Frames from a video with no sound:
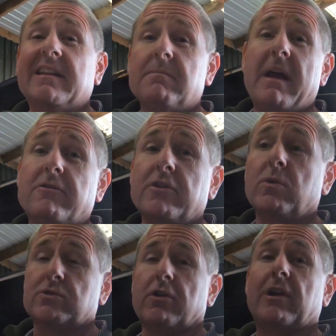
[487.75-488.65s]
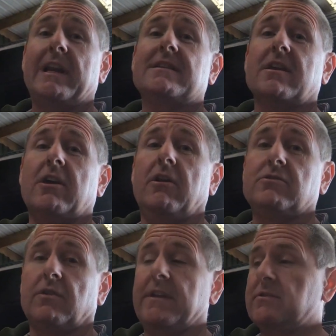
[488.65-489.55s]
the battery also clears the codes
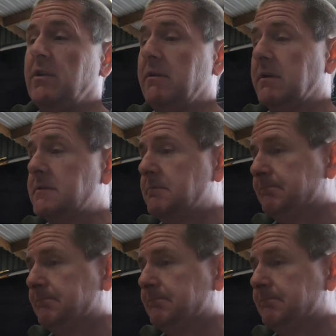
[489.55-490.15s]
on these early ones.